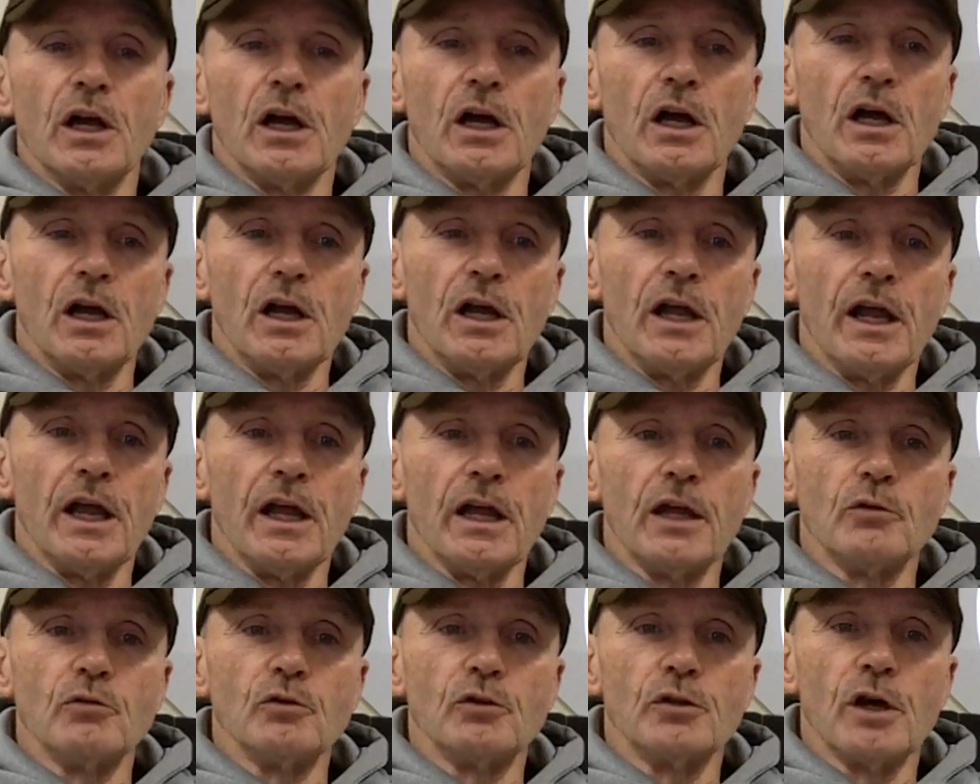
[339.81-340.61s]
uh,
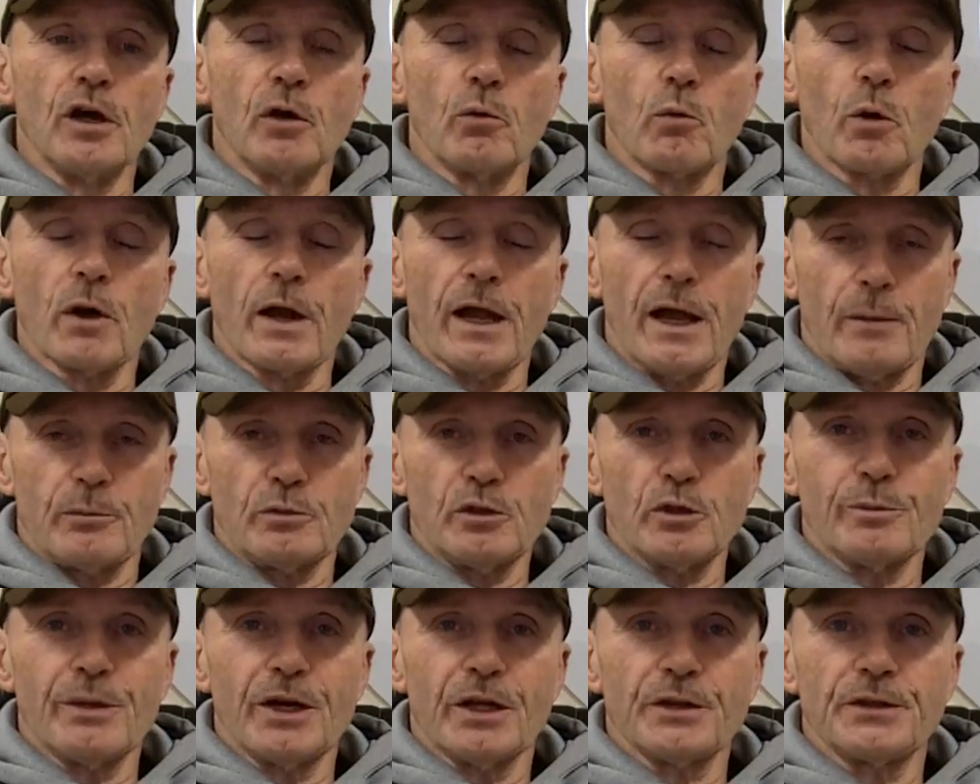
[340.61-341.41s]
and we're
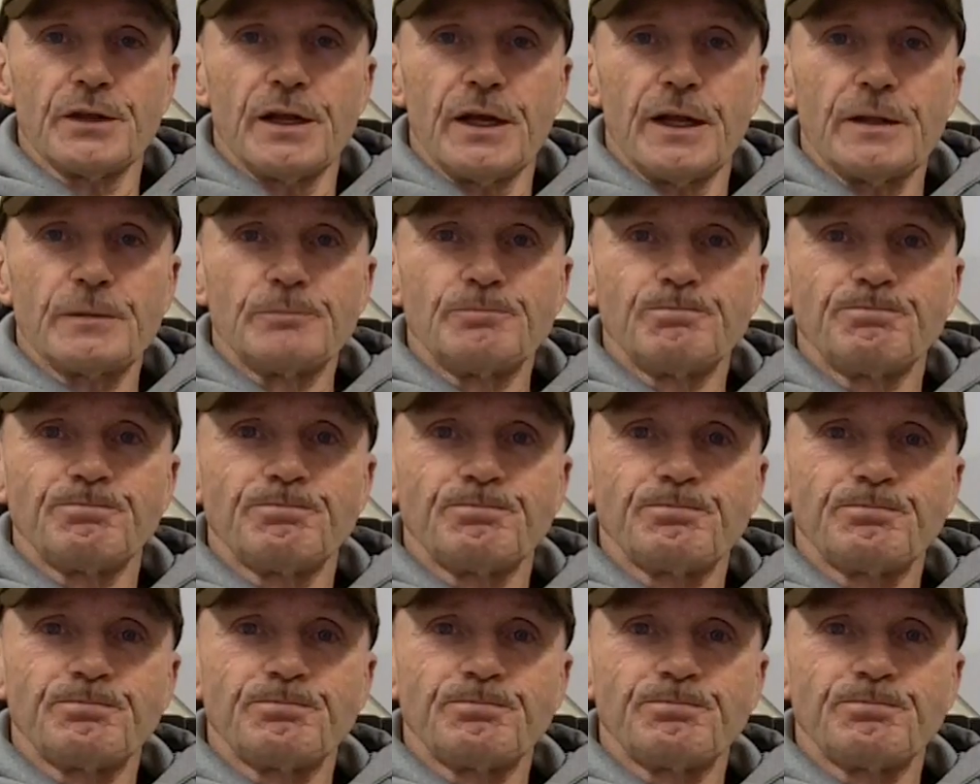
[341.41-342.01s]
happy about that.